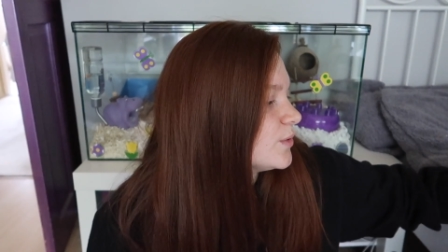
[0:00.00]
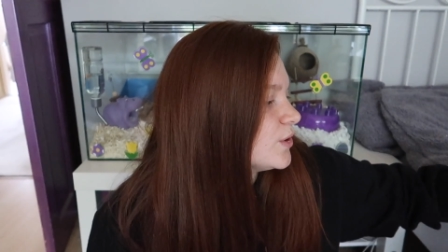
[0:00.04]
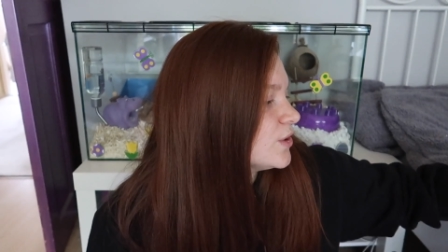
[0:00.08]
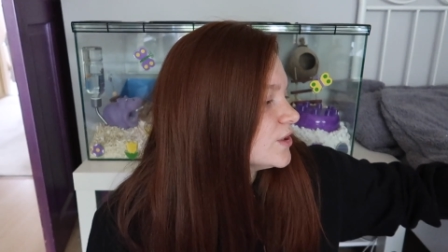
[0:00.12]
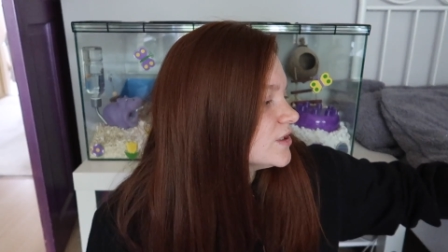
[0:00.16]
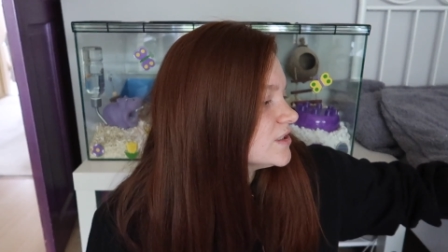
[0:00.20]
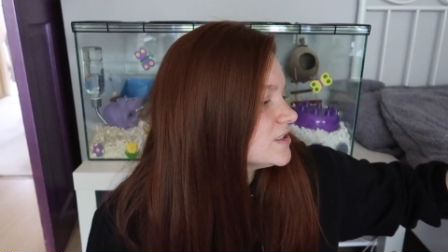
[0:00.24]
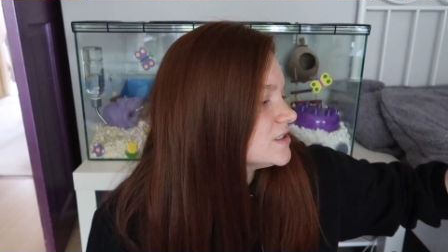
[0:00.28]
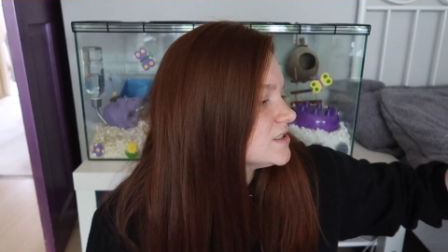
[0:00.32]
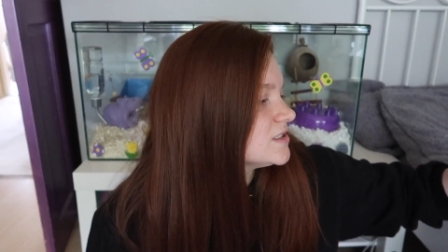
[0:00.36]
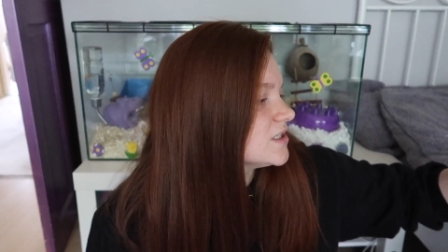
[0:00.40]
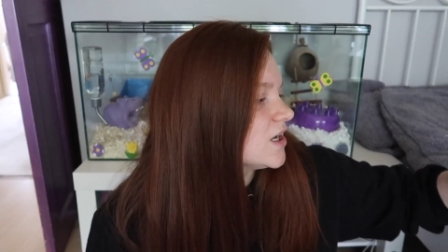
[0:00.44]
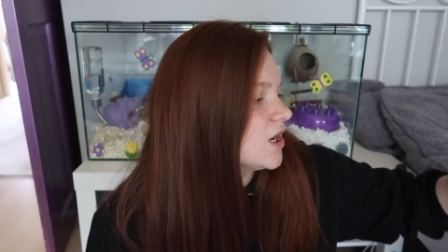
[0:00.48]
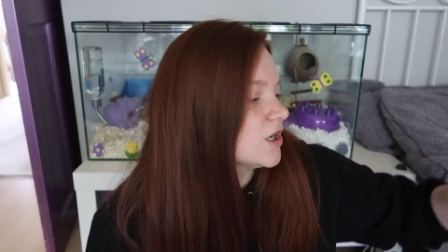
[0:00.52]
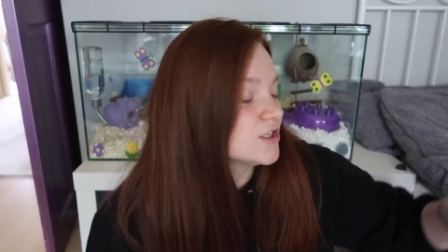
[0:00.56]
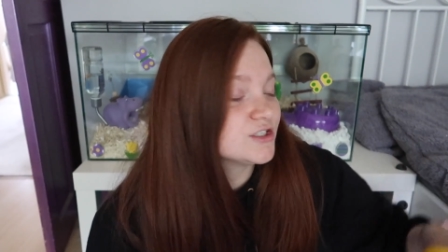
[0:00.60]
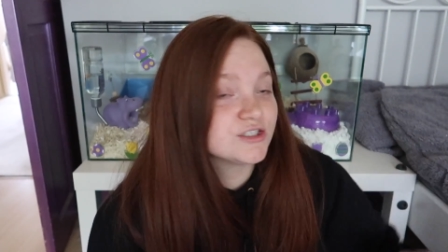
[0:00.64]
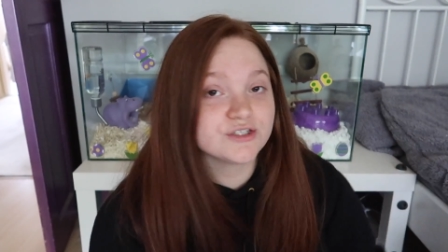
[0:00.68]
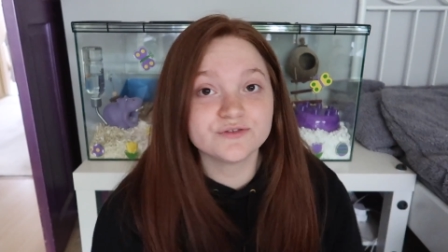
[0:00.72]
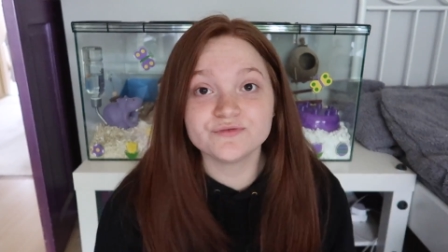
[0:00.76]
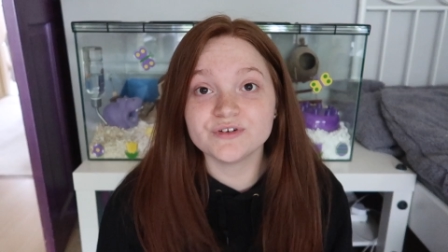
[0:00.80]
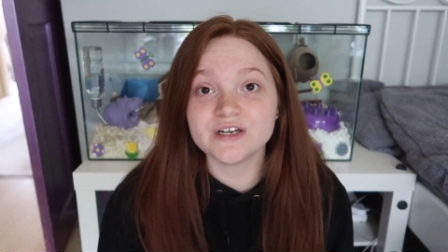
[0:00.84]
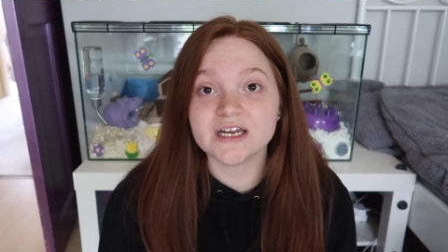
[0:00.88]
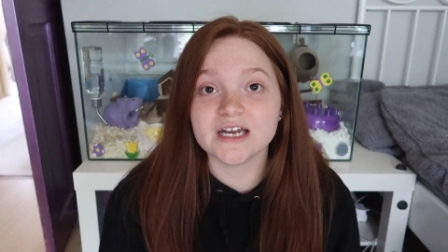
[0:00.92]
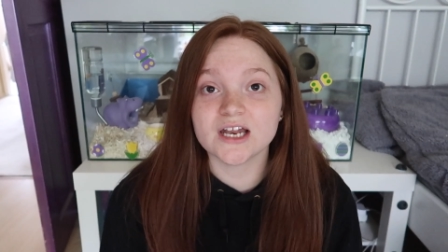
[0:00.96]
but I
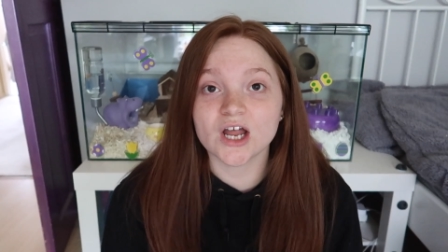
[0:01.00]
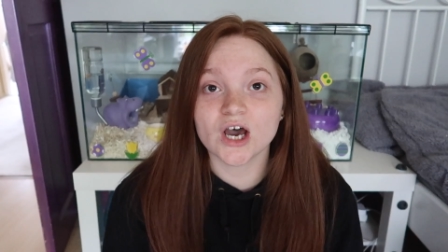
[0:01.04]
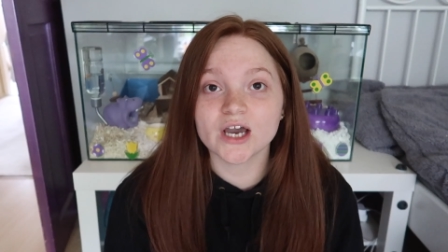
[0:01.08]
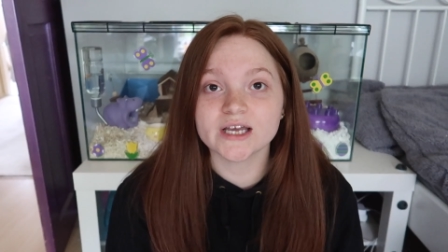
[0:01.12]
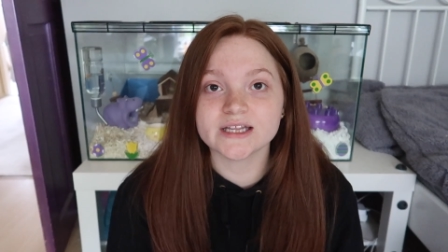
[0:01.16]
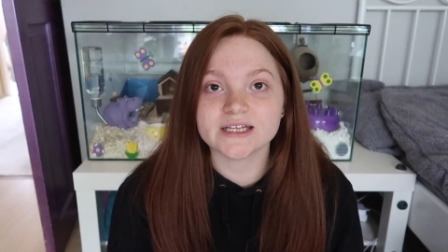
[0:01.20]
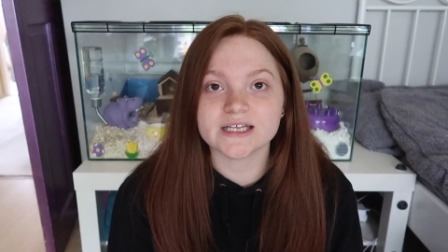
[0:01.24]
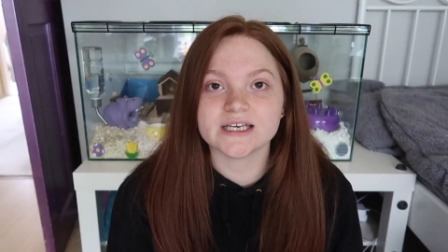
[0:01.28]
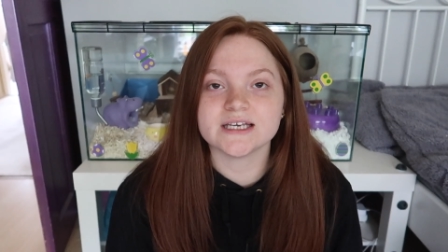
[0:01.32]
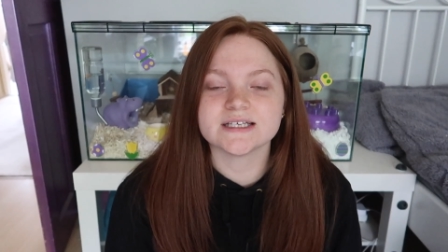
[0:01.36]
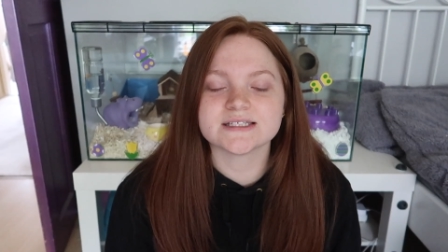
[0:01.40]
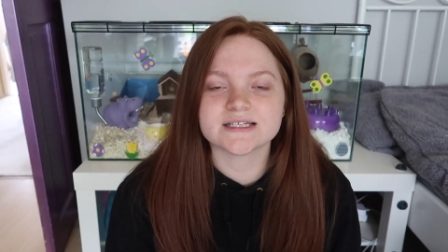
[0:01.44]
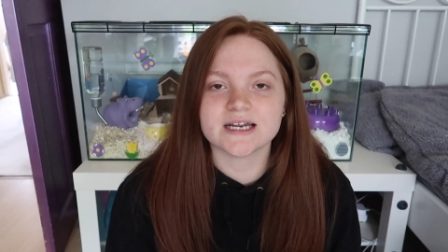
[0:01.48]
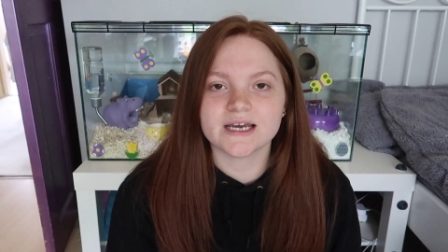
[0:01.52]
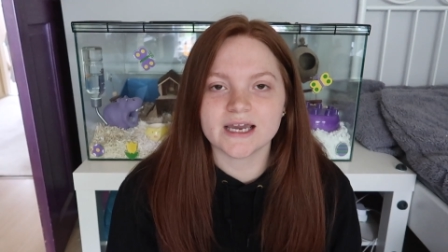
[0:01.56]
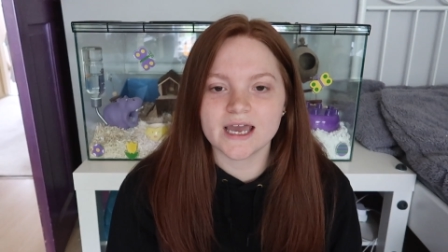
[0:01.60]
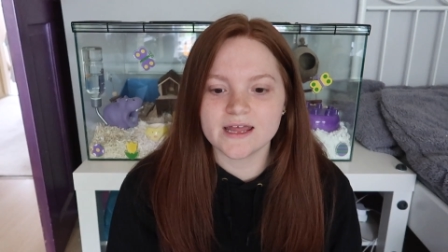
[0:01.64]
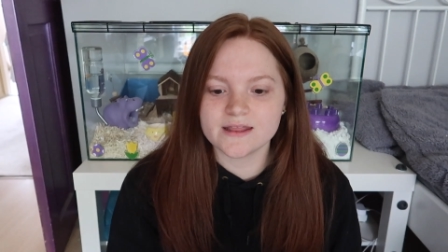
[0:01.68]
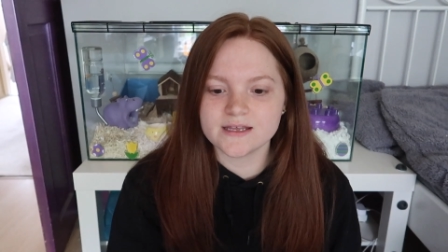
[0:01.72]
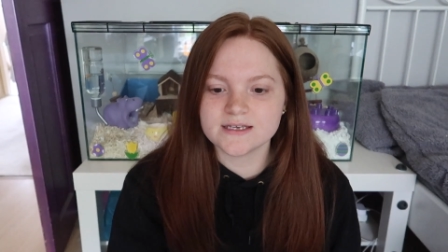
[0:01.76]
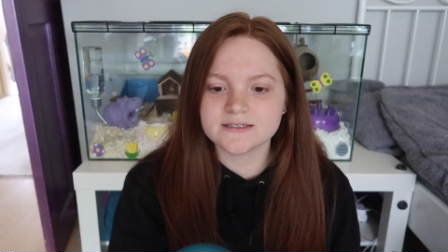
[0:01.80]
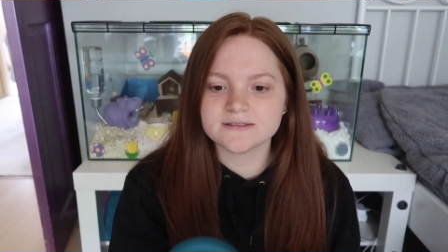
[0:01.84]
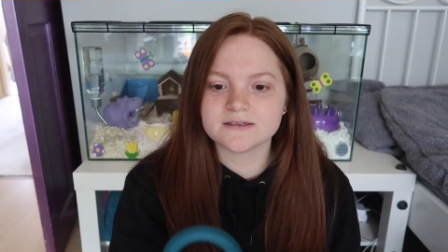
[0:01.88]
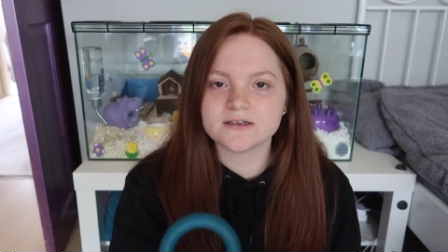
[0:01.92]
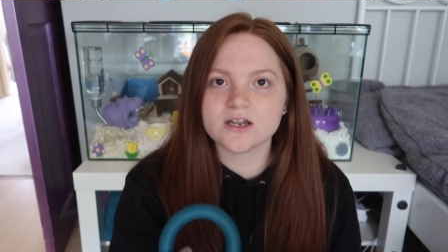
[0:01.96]
do really like these and I
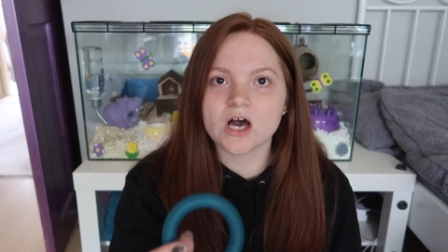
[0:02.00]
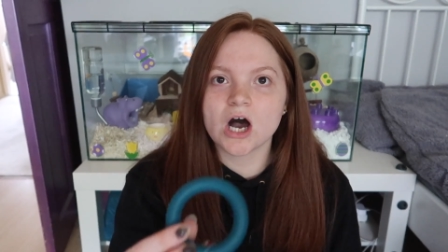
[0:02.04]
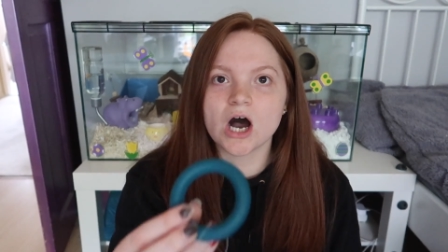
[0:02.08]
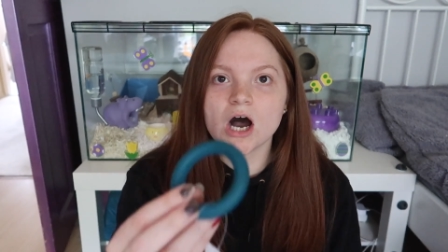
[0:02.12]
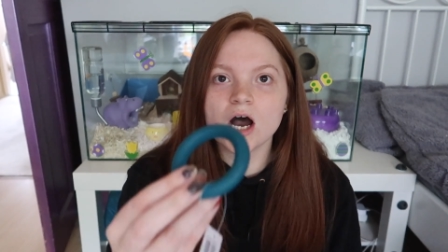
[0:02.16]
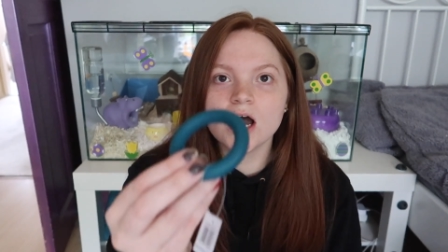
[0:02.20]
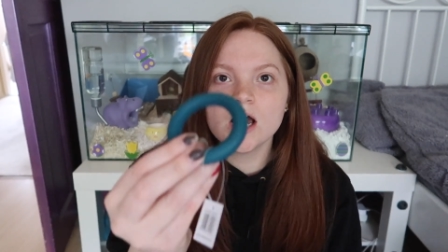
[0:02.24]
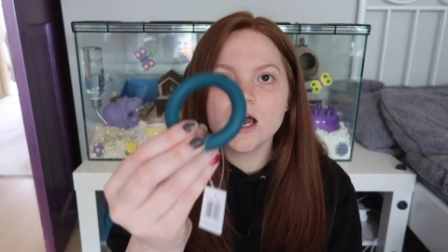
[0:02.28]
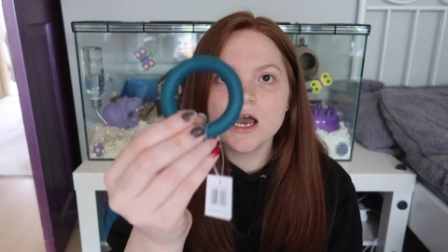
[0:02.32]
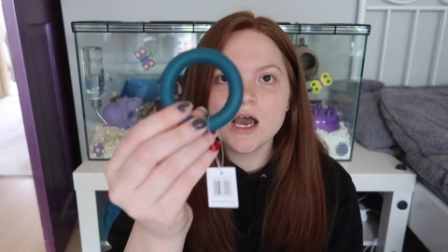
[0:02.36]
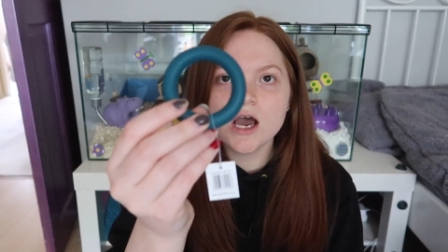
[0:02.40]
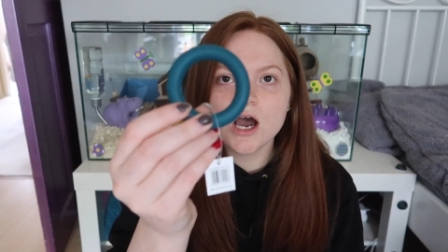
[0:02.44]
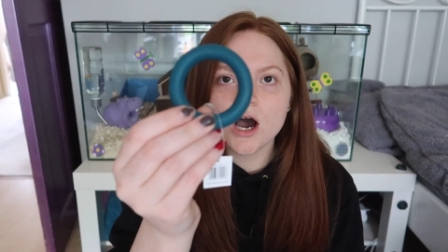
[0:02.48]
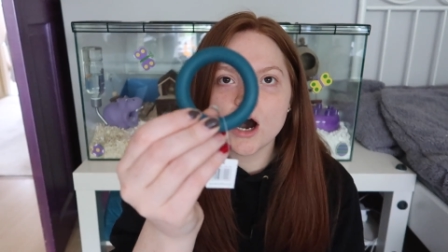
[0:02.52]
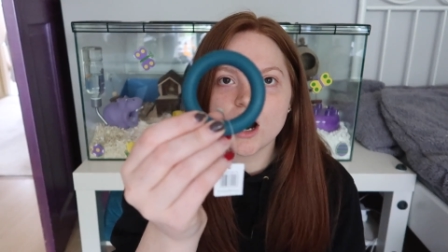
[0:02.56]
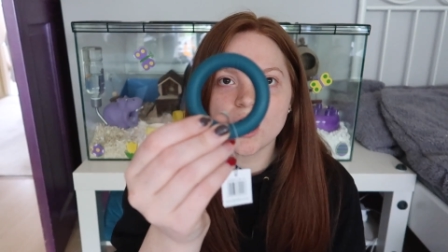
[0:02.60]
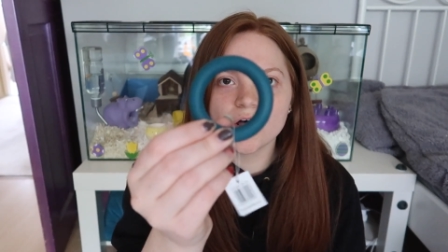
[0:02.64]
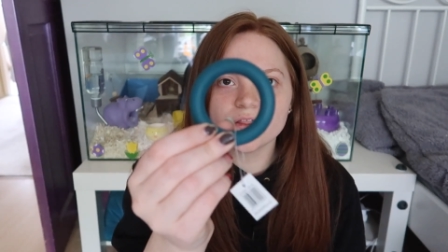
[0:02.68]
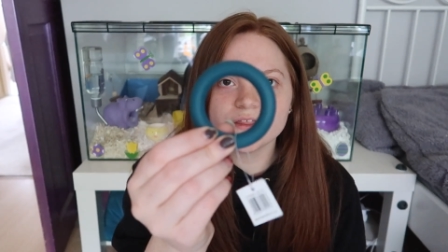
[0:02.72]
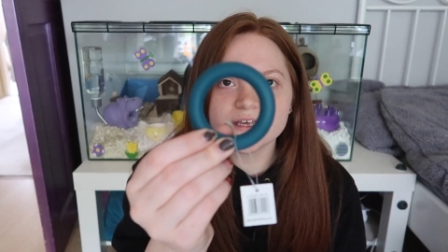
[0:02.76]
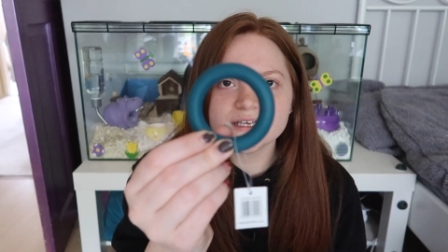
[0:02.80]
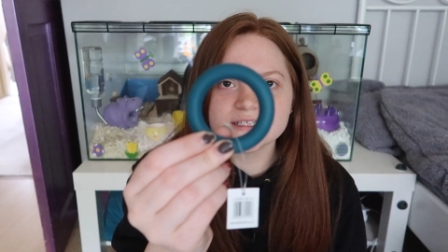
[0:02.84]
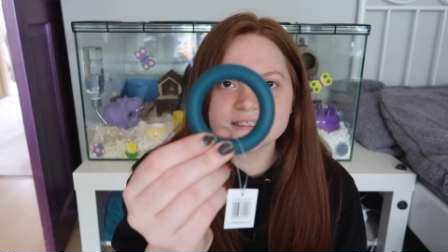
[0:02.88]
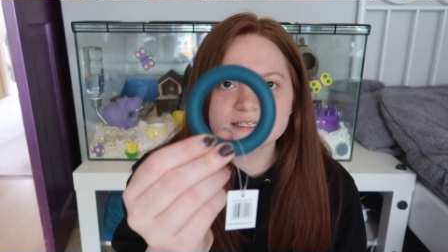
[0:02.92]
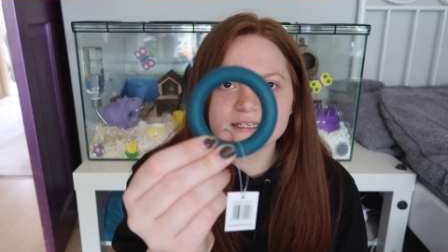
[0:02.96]
get these a lot,
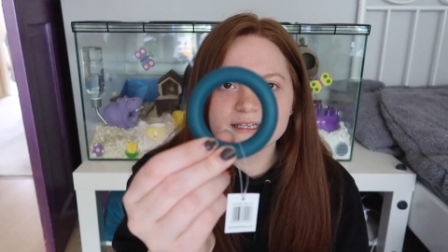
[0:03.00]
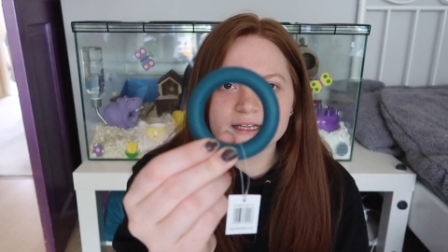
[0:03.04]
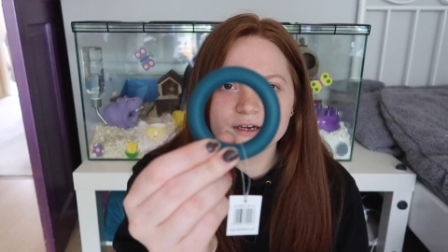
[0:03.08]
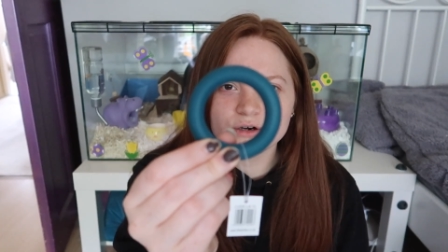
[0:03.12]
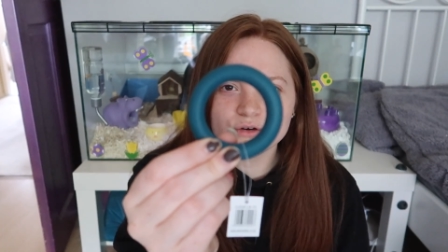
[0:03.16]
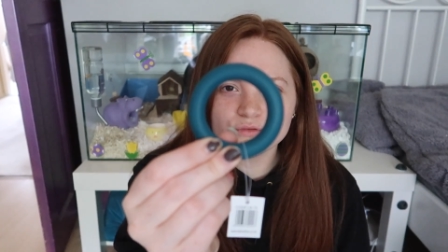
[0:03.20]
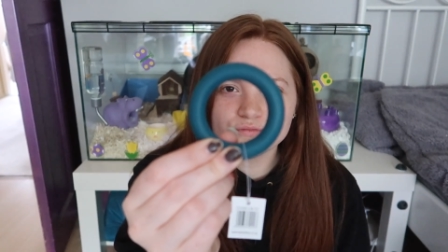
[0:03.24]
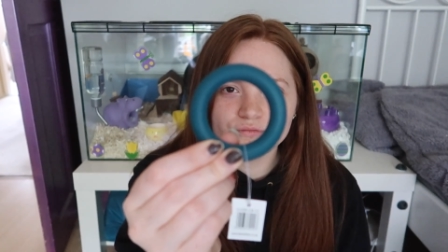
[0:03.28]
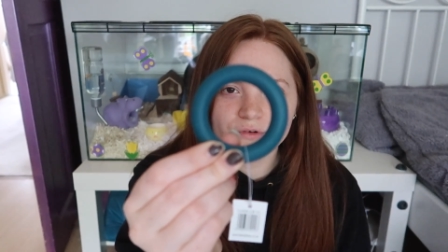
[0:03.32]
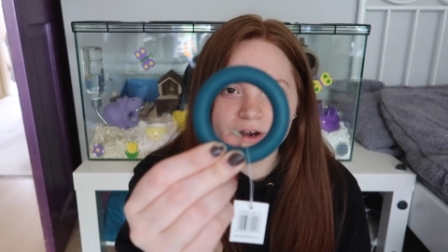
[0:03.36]
are these little